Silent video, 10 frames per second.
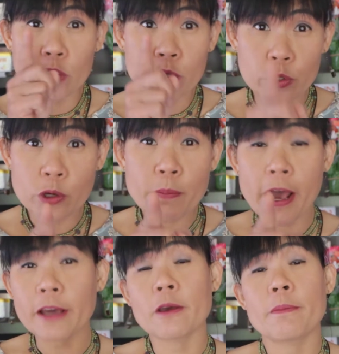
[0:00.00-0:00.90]
you
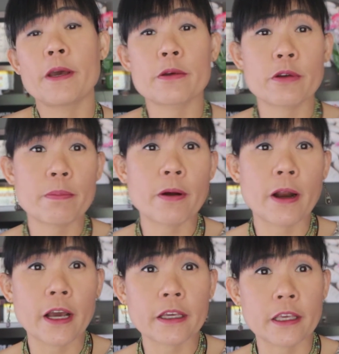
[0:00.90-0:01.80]
pack your bakery
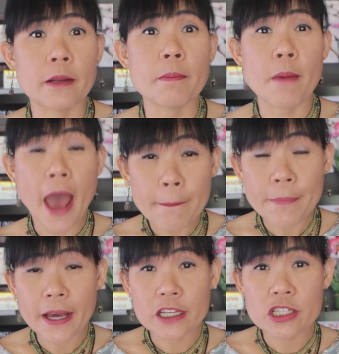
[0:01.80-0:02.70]
product in matte
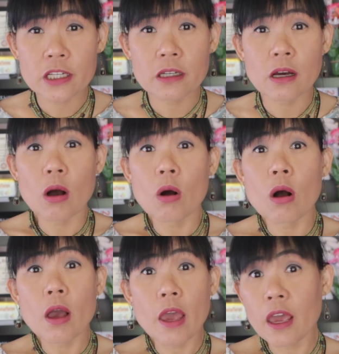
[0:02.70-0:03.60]
packaging
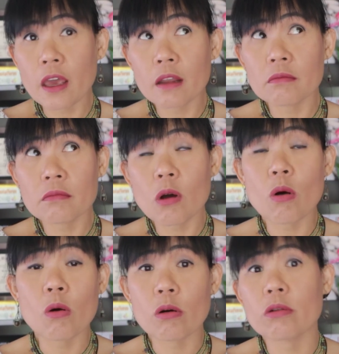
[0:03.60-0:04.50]
and
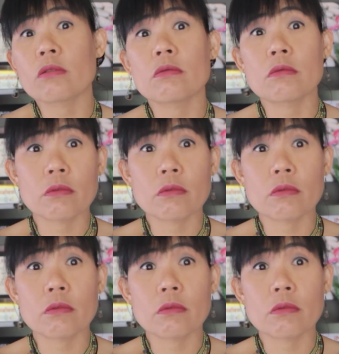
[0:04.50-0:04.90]
or